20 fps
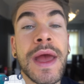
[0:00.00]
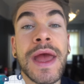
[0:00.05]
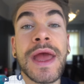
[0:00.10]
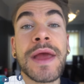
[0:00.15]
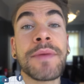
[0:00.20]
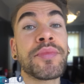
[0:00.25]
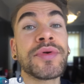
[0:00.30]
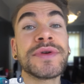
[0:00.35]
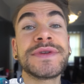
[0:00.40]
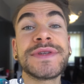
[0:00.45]

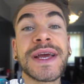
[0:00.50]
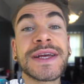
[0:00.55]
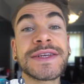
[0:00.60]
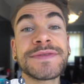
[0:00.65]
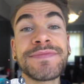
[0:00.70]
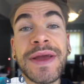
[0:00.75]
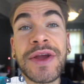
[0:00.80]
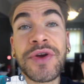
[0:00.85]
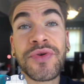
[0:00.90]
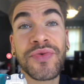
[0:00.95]
It
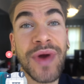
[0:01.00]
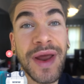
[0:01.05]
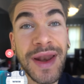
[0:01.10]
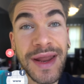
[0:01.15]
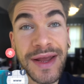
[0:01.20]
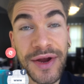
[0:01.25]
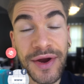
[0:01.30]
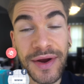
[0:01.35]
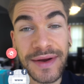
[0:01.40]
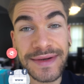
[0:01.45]
protects my
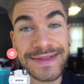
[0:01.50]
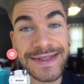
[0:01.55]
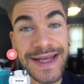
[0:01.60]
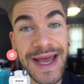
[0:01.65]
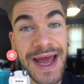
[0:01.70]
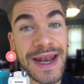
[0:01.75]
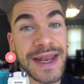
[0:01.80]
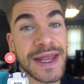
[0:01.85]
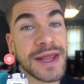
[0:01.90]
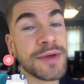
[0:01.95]
credit card
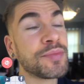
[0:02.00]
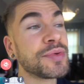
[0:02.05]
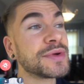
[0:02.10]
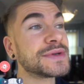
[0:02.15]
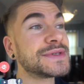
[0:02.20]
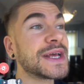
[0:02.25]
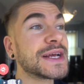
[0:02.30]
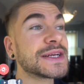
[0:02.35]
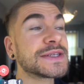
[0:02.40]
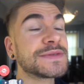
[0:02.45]
data. It
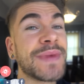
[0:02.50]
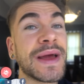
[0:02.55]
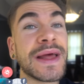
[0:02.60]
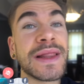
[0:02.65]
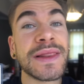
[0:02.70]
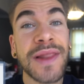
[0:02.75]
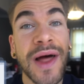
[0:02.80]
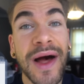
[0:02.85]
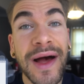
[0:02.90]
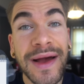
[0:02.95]
protects my
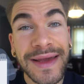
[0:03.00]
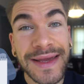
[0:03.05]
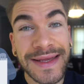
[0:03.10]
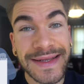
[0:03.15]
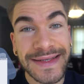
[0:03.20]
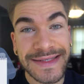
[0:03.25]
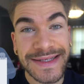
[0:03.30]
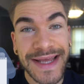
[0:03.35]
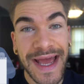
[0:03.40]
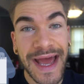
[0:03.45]

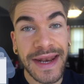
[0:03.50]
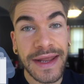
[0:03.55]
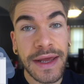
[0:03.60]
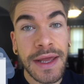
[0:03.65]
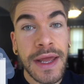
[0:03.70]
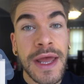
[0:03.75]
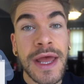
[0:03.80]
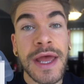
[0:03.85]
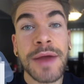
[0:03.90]
login data.